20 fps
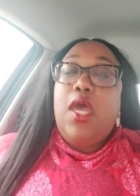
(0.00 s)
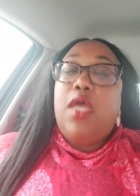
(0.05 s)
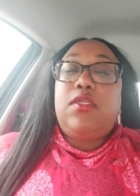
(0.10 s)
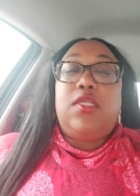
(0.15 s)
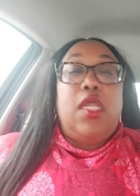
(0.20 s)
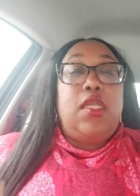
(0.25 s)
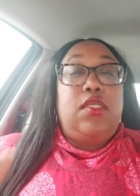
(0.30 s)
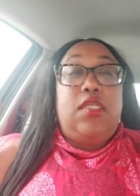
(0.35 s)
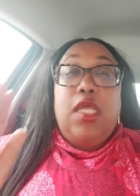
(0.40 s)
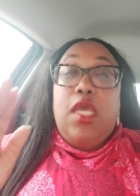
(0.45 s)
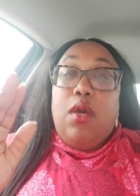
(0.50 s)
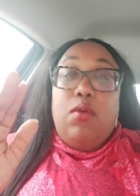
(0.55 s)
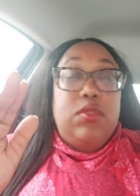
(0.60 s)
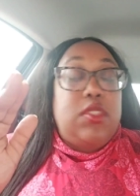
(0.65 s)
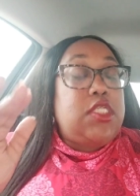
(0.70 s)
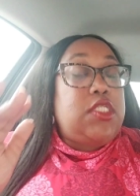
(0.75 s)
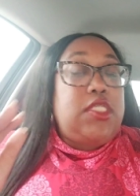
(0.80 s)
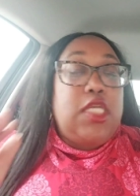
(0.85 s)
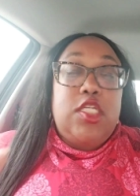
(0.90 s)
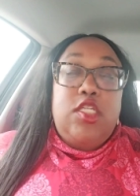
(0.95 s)
to deal with the
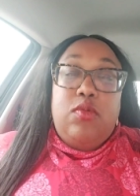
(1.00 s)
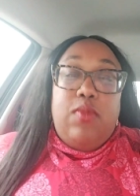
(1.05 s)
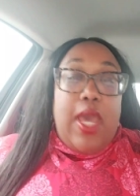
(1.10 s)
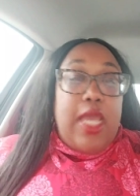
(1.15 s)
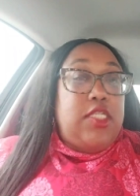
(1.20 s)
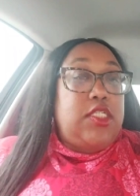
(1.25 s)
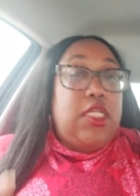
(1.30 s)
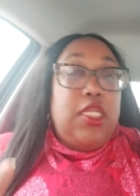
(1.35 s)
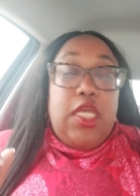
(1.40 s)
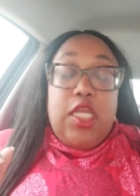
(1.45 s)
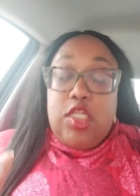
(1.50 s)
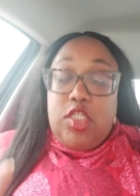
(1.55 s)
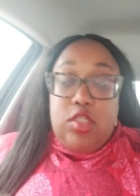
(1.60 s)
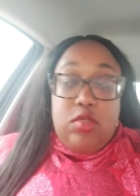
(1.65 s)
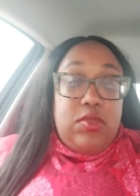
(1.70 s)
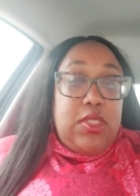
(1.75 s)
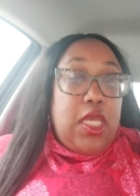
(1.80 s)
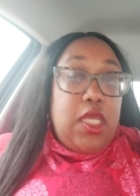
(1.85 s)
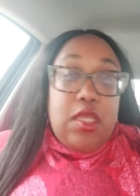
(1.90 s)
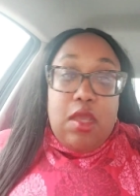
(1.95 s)
situation and
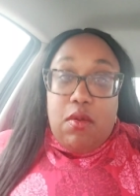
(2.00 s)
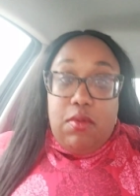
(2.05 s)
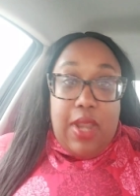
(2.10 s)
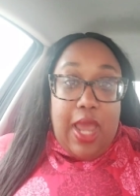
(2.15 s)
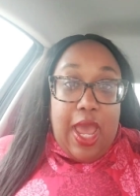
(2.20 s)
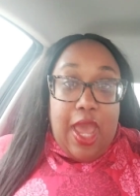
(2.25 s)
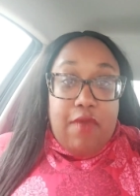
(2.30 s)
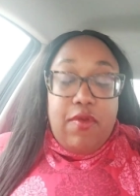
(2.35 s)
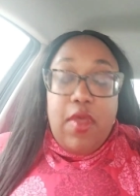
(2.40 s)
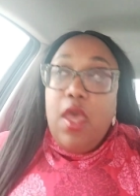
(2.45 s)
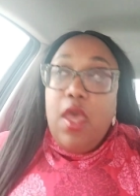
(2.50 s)
issues in your life.